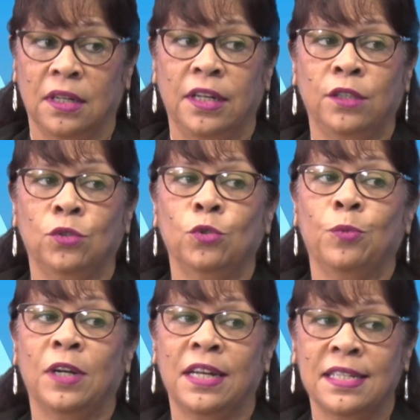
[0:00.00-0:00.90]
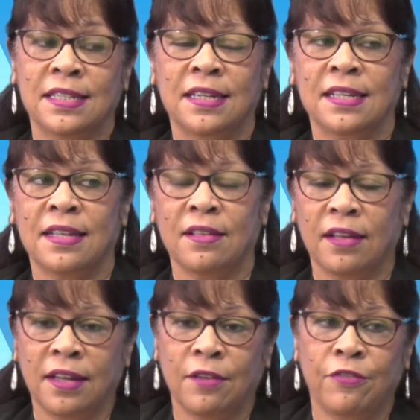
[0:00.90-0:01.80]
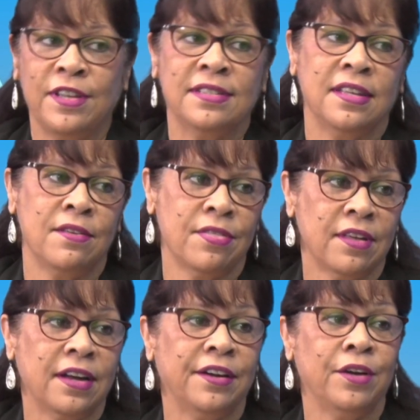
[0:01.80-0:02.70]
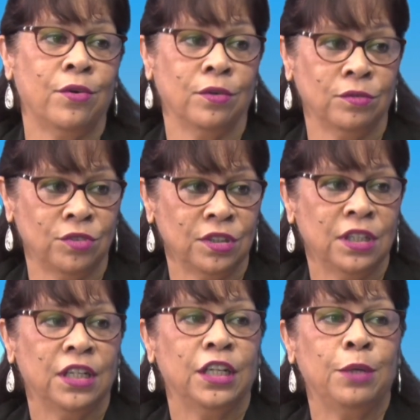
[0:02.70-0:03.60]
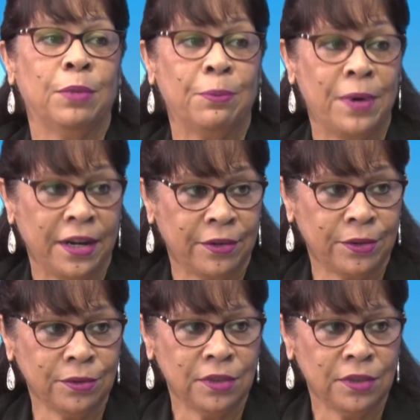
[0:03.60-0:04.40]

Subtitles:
it took place the 50th CARICOM in Barbados.